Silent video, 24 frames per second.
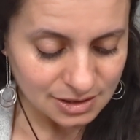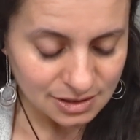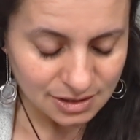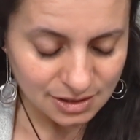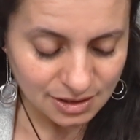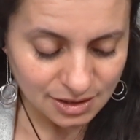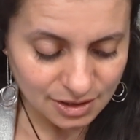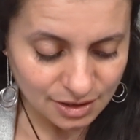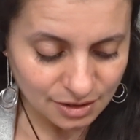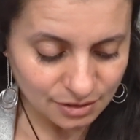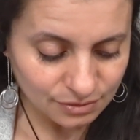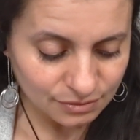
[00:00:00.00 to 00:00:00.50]

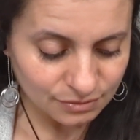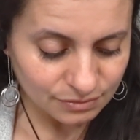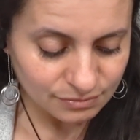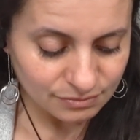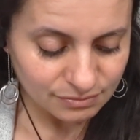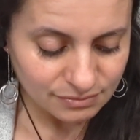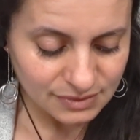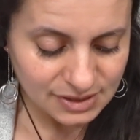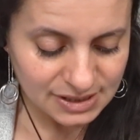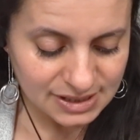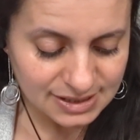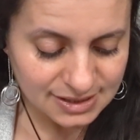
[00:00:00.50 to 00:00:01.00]
you know,
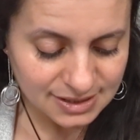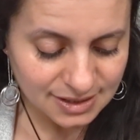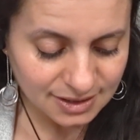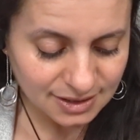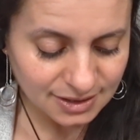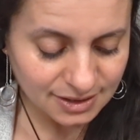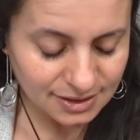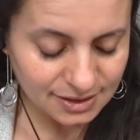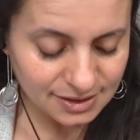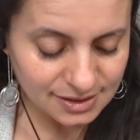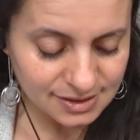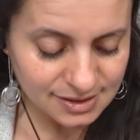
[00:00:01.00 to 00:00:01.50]
stuck
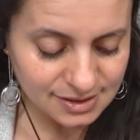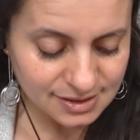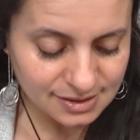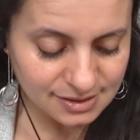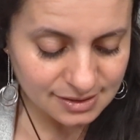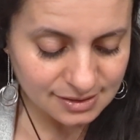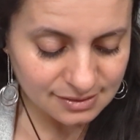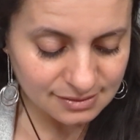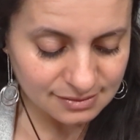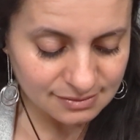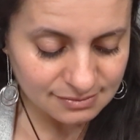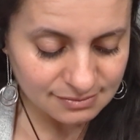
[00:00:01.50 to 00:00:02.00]
in this
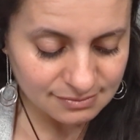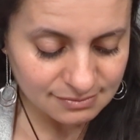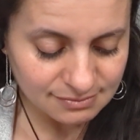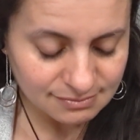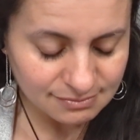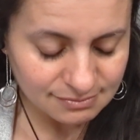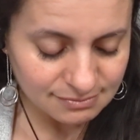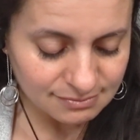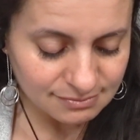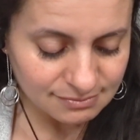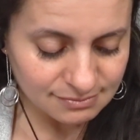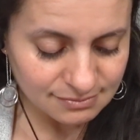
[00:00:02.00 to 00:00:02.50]

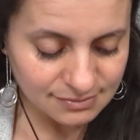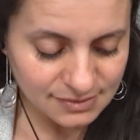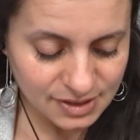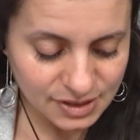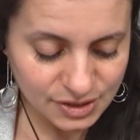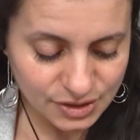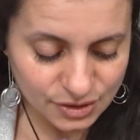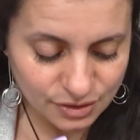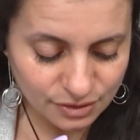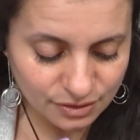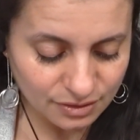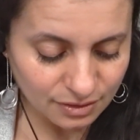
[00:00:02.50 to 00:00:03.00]

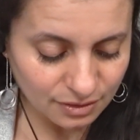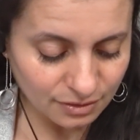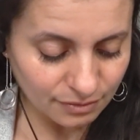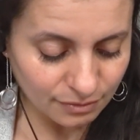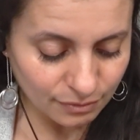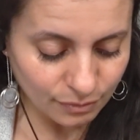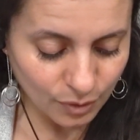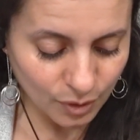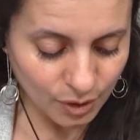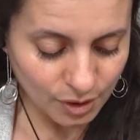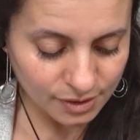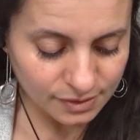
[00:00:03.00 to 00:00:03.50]
circle of
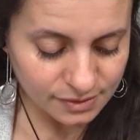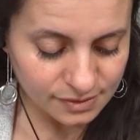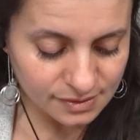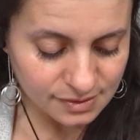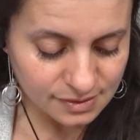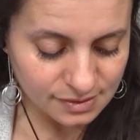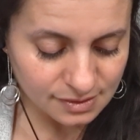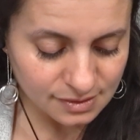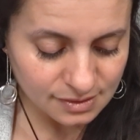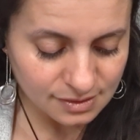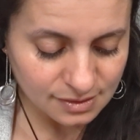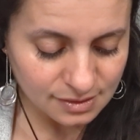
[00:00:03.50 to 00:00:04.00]

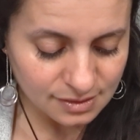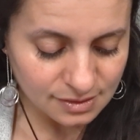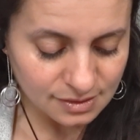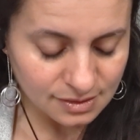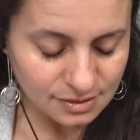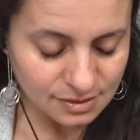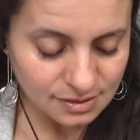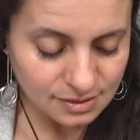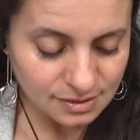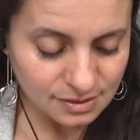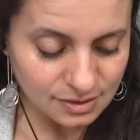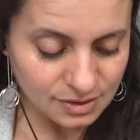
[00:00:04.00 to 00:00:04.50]
wands,
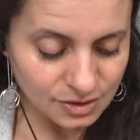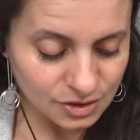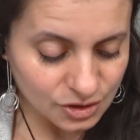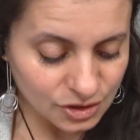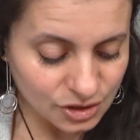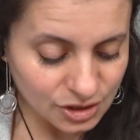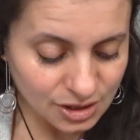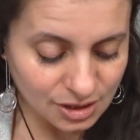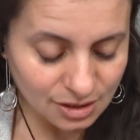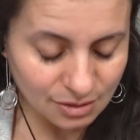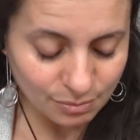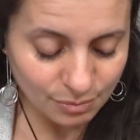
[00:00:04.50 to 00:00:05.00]

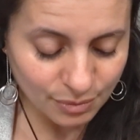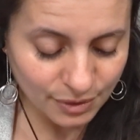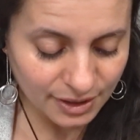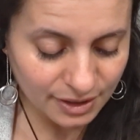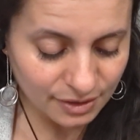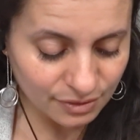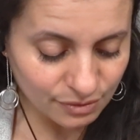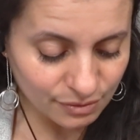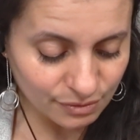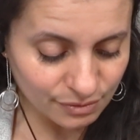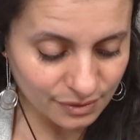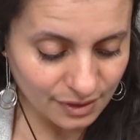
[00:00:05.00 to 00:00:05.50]
she can break
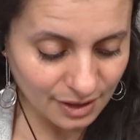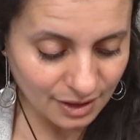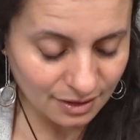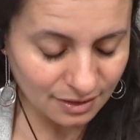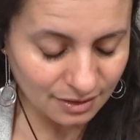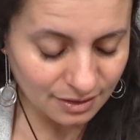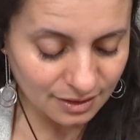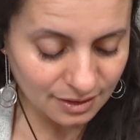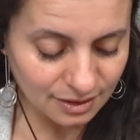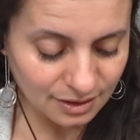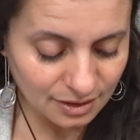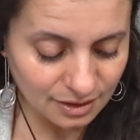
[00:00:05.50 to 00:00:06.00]
through that
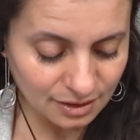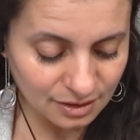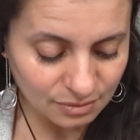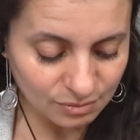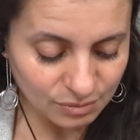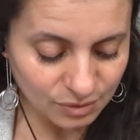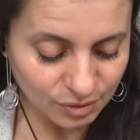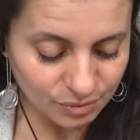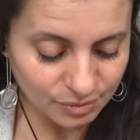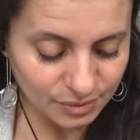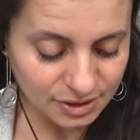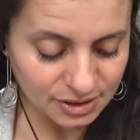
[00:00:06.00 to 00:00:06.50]
at any
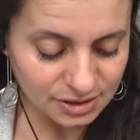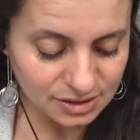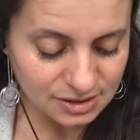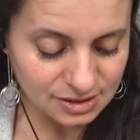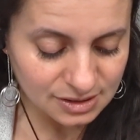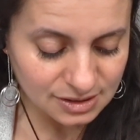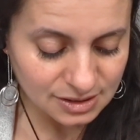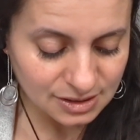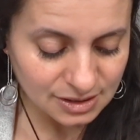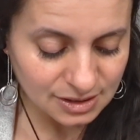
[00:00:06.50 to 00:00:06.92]
moment.